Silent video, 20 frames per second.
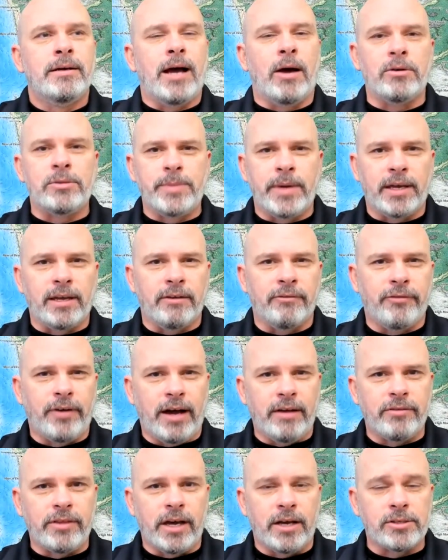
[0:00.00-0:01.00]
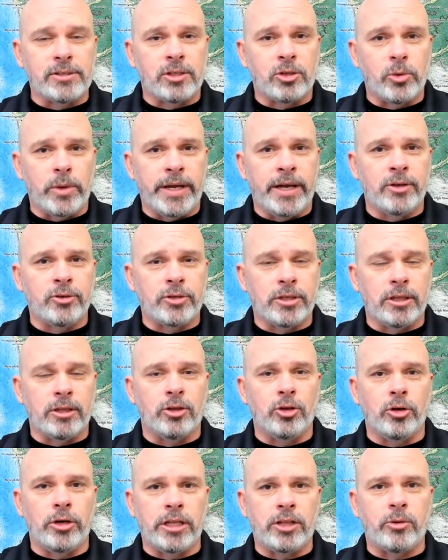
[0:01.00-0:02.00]
I was making five thousand three hundred and
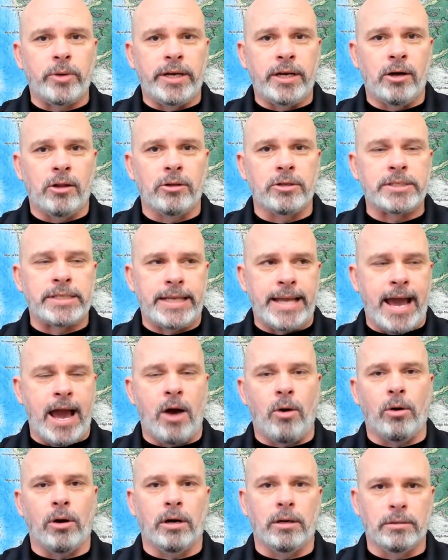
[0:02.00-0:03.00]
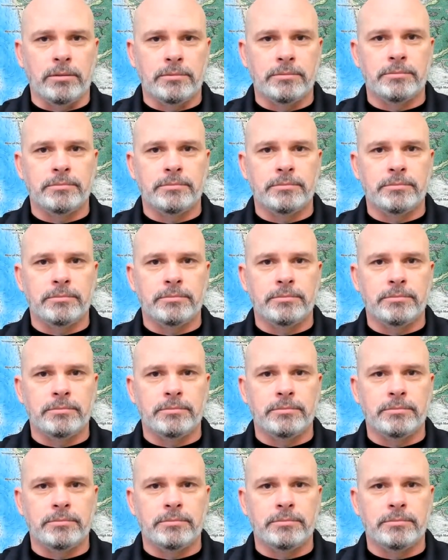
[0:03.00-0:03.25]
thirty-three dollars an hour